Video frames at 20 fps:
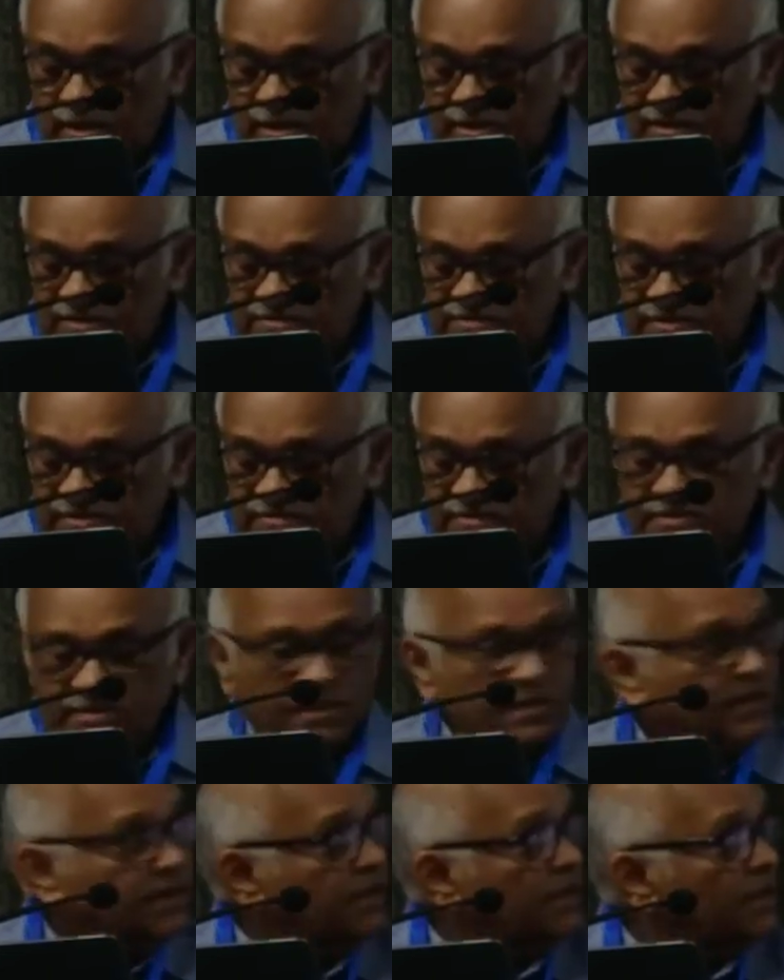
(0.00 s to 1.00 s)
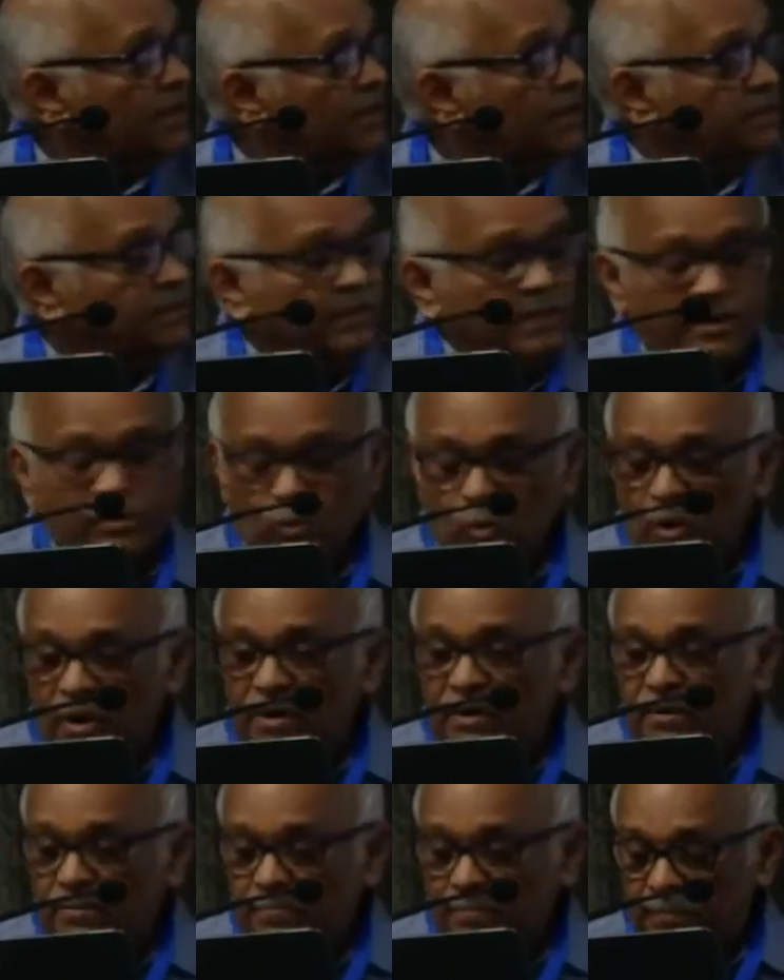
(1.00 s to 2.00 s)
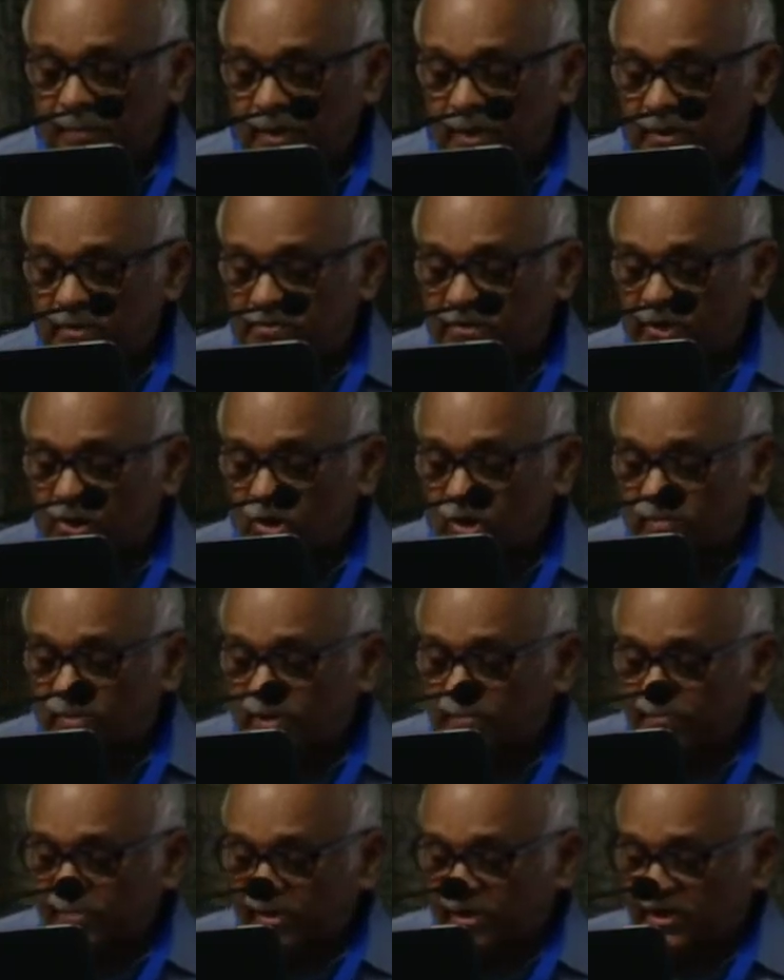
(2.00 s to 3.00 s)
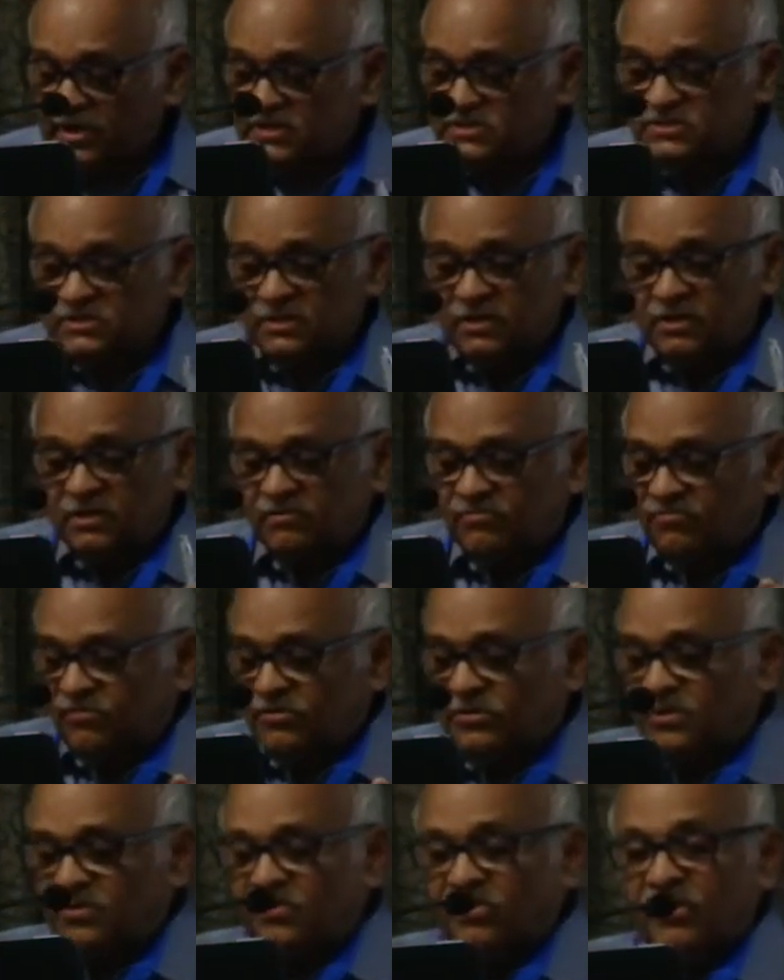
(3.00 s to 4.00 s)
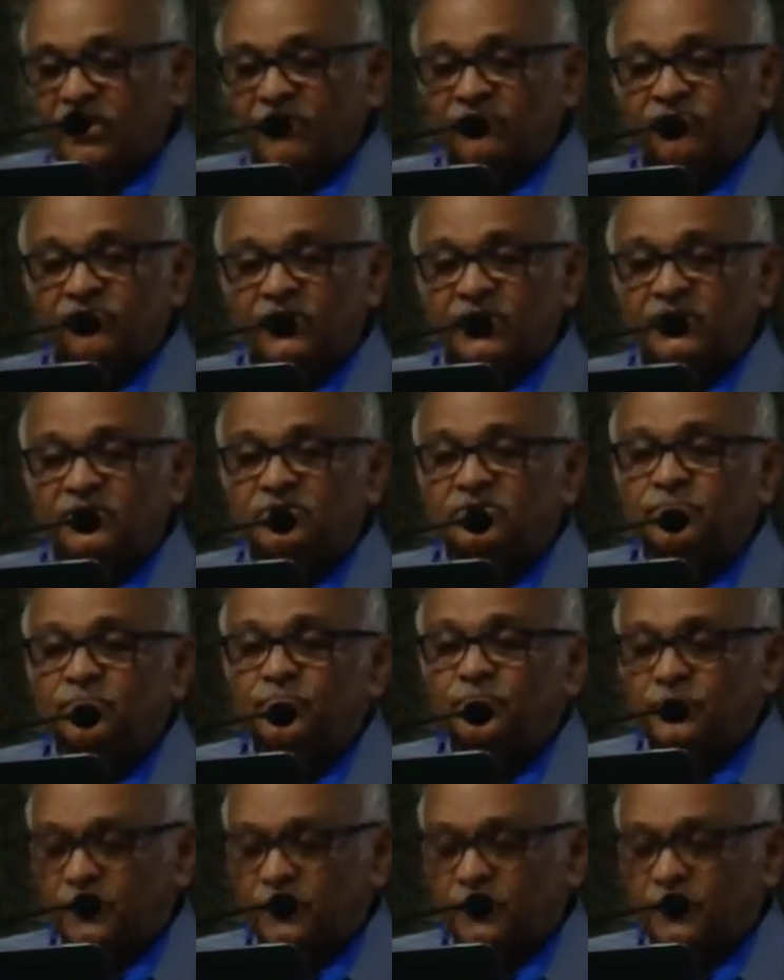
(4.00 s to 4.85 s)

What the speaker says: It is this theory that won the Nobel Prize for the triumvirates.